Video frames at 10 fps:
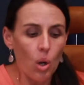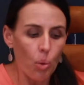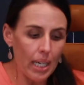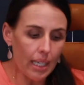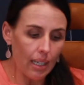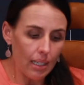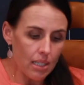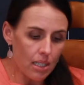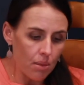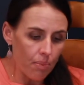When he
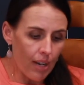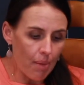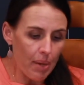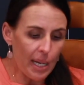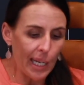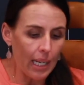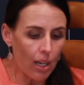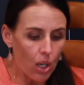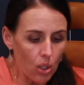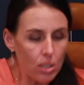cuts this flap and he
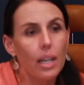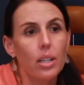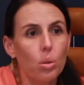looks at